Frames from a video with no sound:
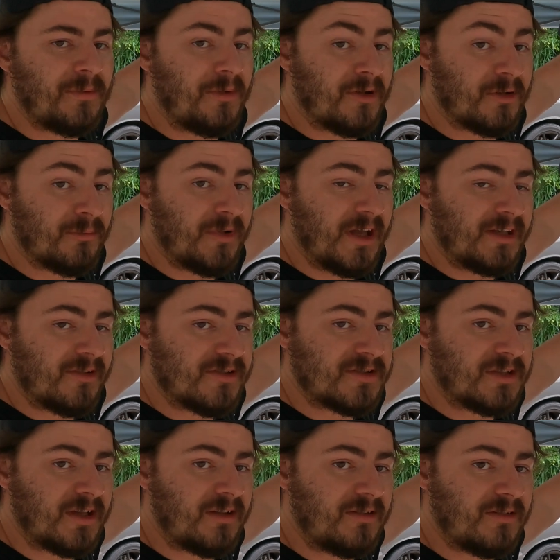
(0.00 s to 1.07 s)
Welcome back to the
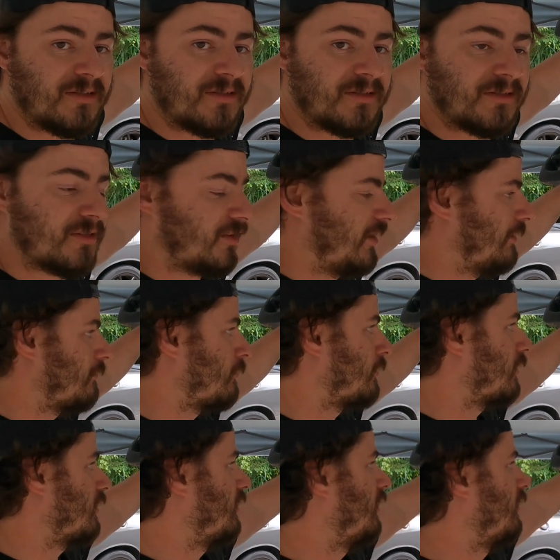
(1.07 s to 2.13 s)
channel. Today we're
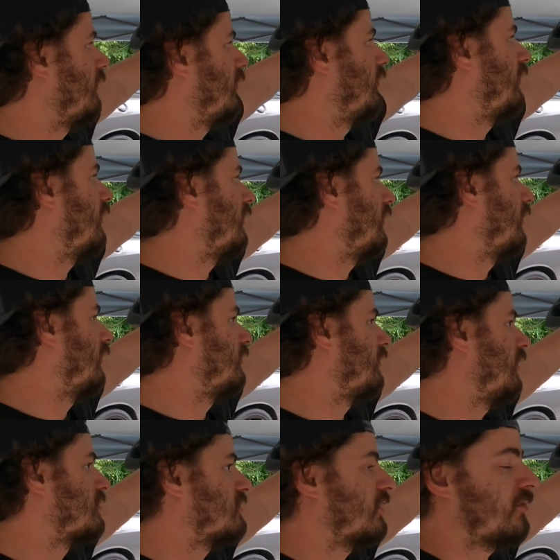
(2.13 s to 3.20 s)
working on the 99
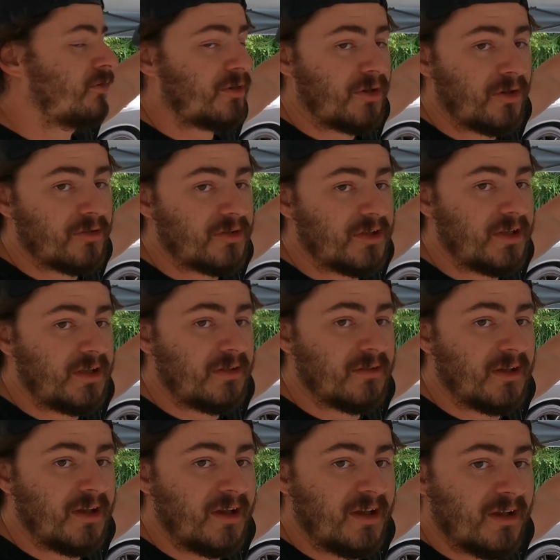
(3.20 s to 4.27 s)
Dodge Dakota RT. If
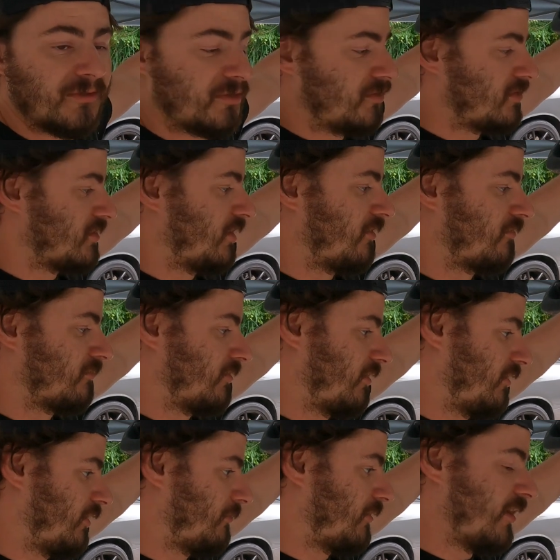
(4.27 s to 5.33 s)
you saw from the
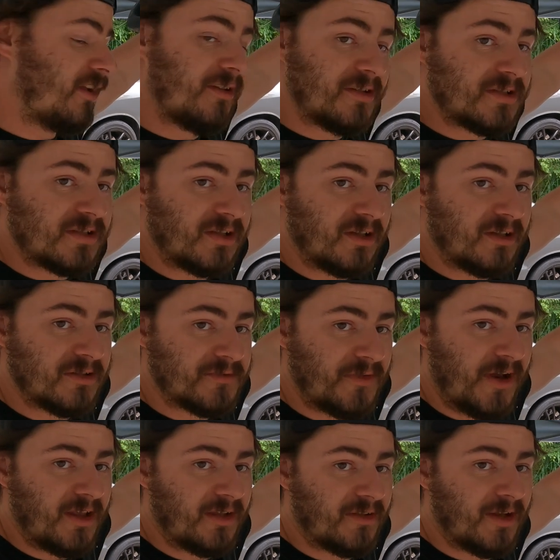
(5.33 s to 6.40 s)
thumbnail, it's
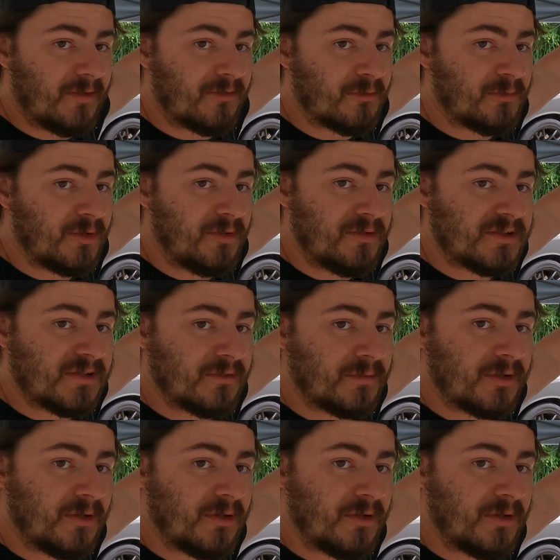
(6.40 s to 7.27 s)
finally time for boost.